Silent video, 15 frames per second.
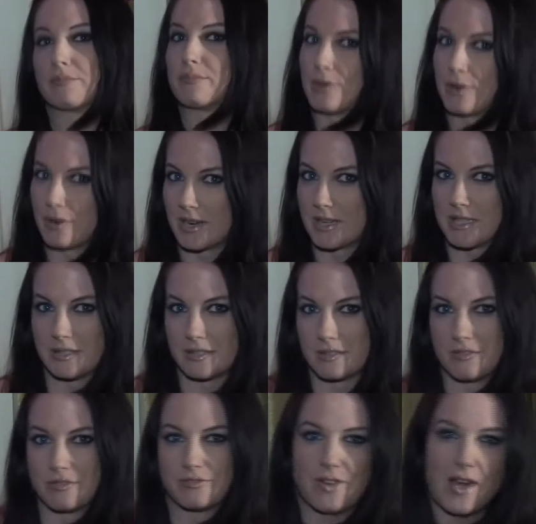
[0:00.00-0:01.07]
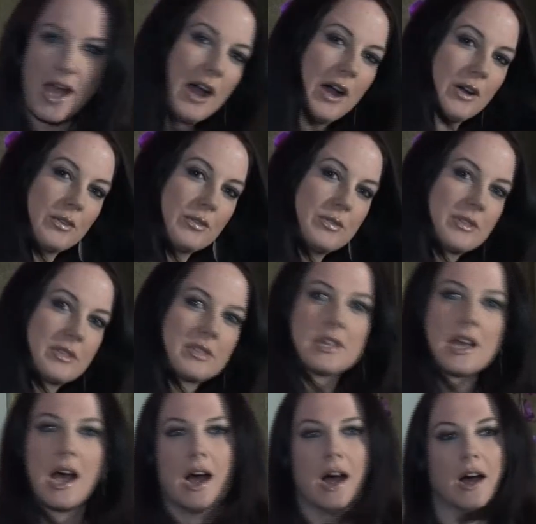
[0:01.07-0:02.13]
progressive house,
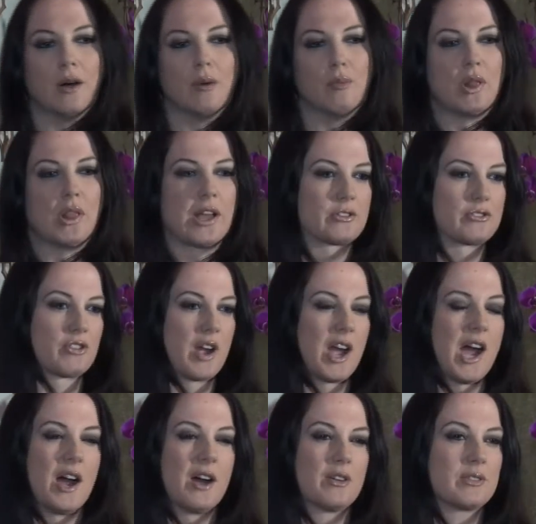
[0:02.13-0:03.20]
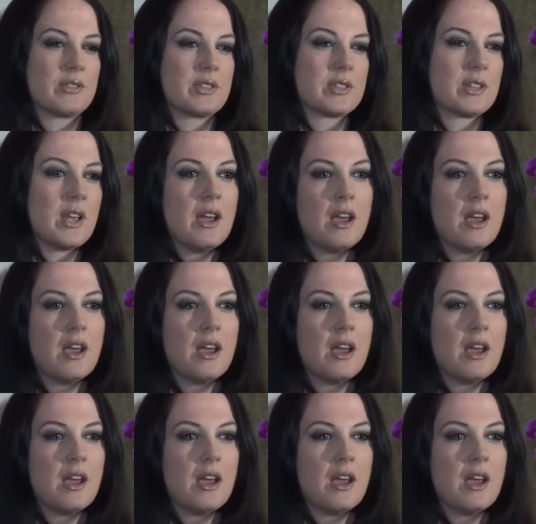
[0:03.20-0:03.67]
electro house,